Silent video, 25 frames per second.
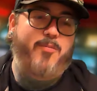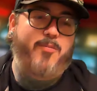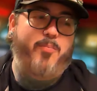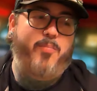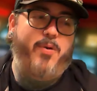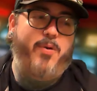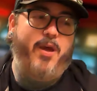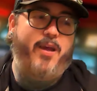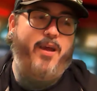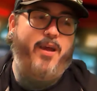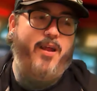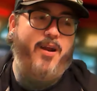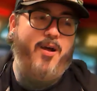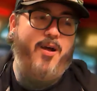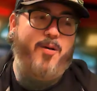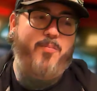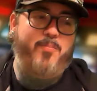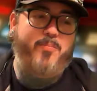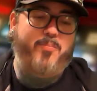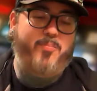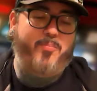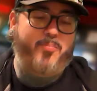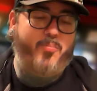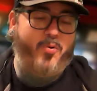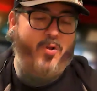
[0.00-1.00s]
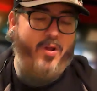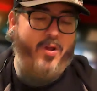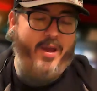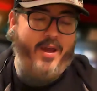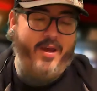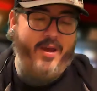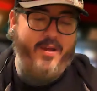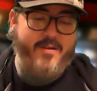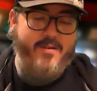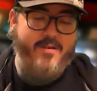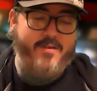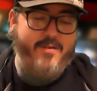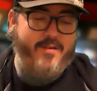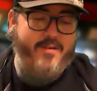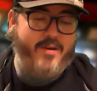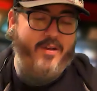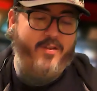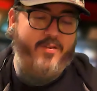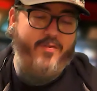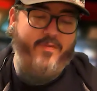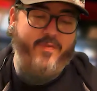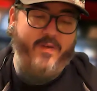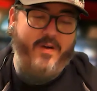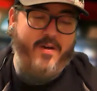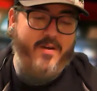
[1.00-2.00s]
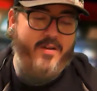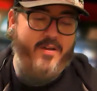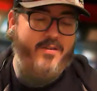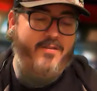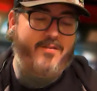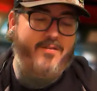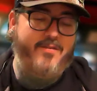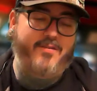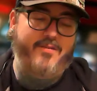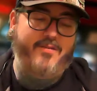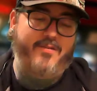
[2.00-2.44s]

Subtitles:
pick it up, play it. It's fun.